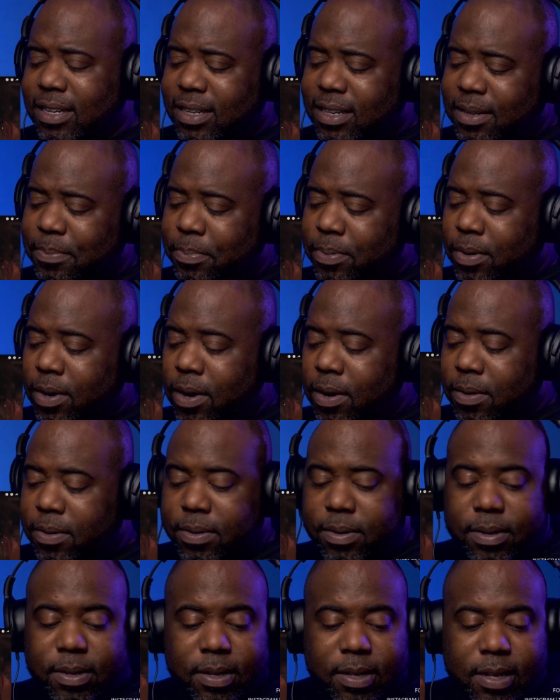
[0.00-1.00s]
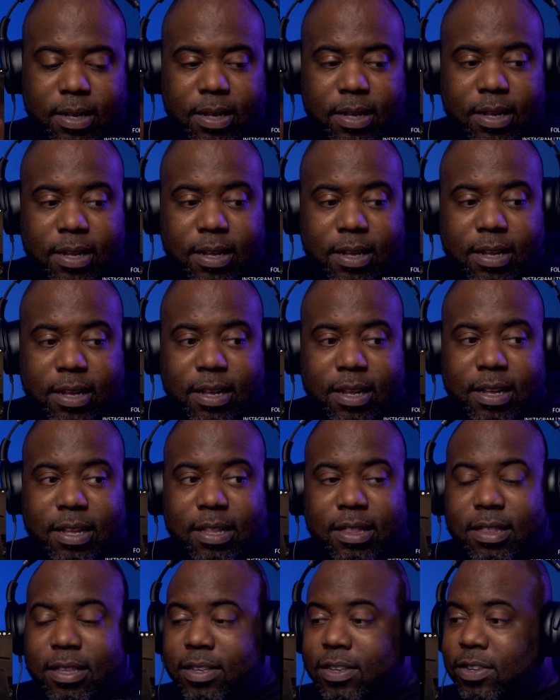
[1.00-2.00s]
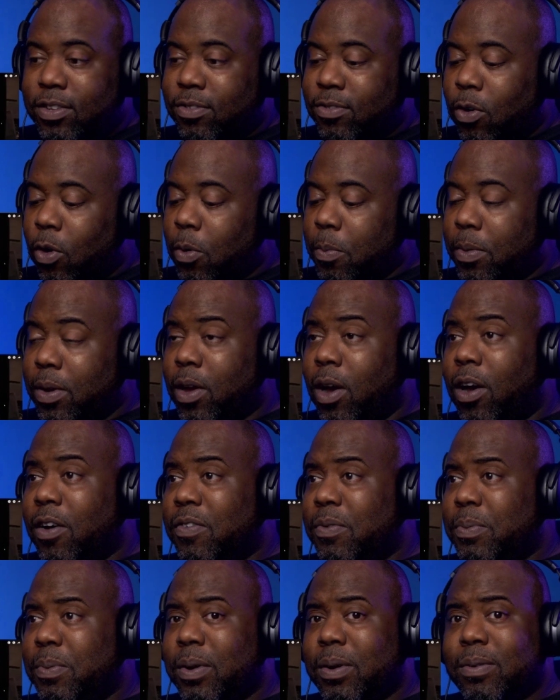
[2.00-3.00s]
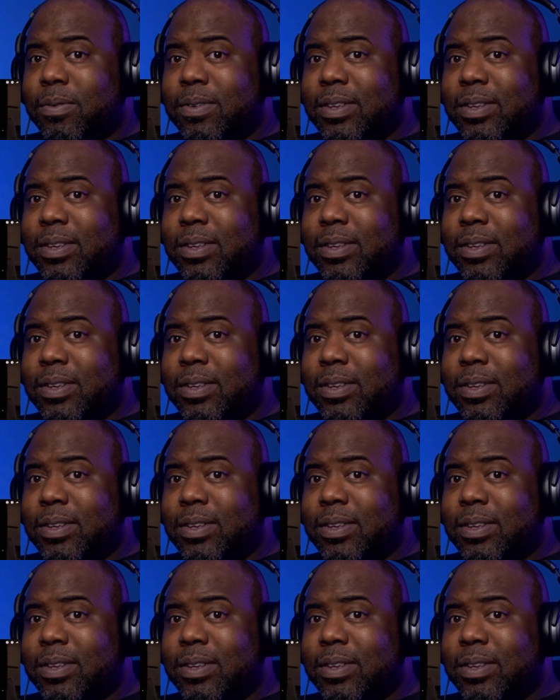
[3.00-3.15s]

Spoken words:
Bro, this is throwing me off, bro.